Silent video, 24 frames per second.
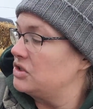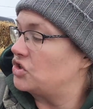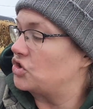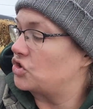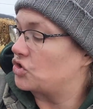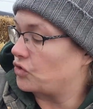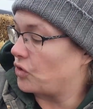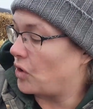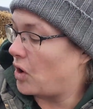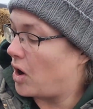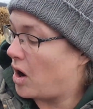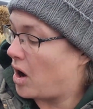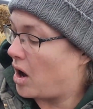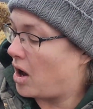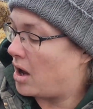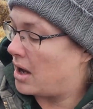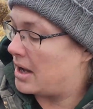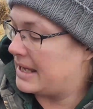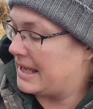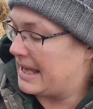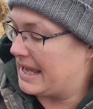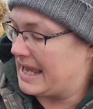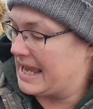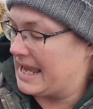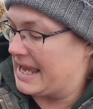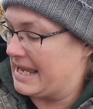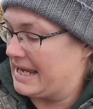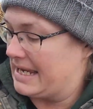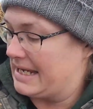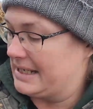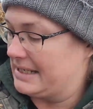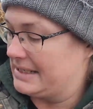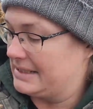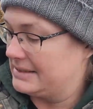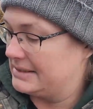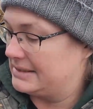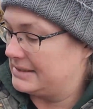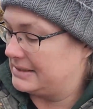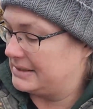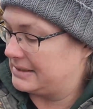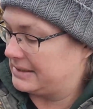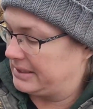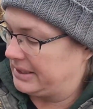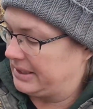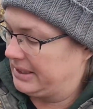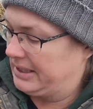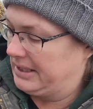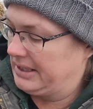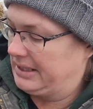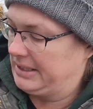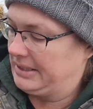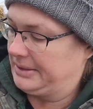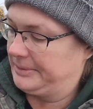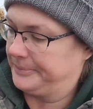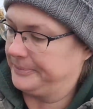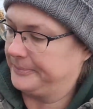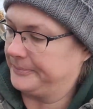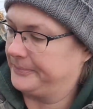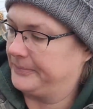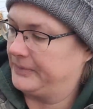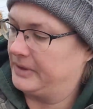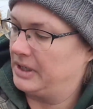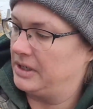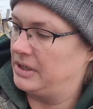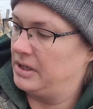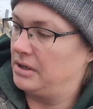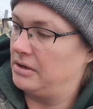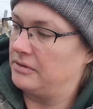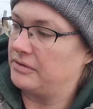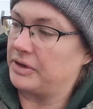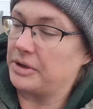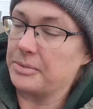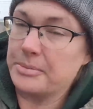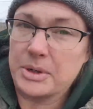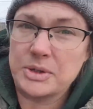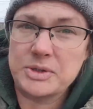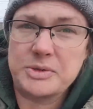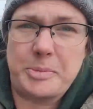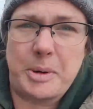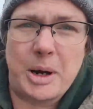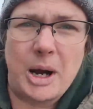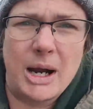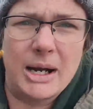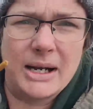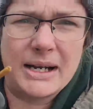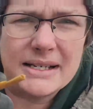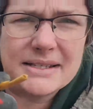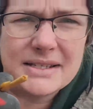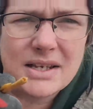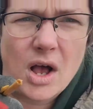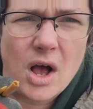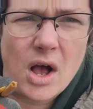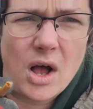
Straw is, for the most part, it's